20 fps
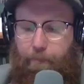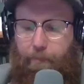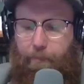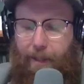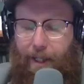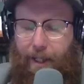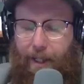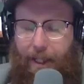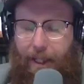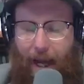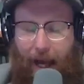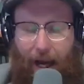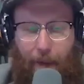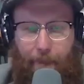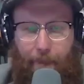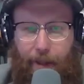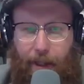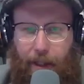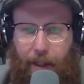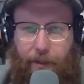be
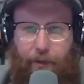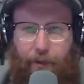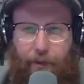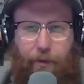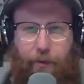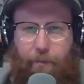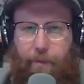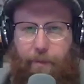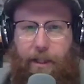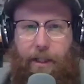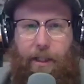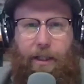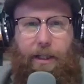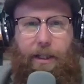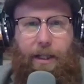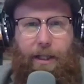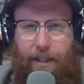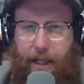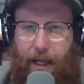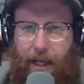happy, to be
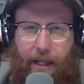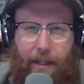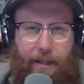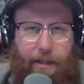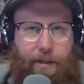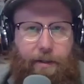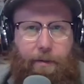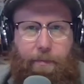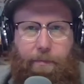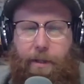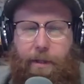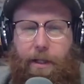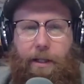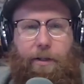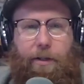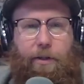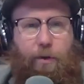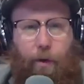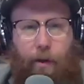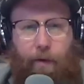content, to
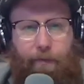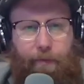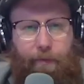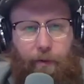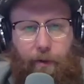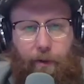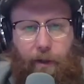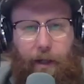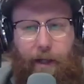be joyful.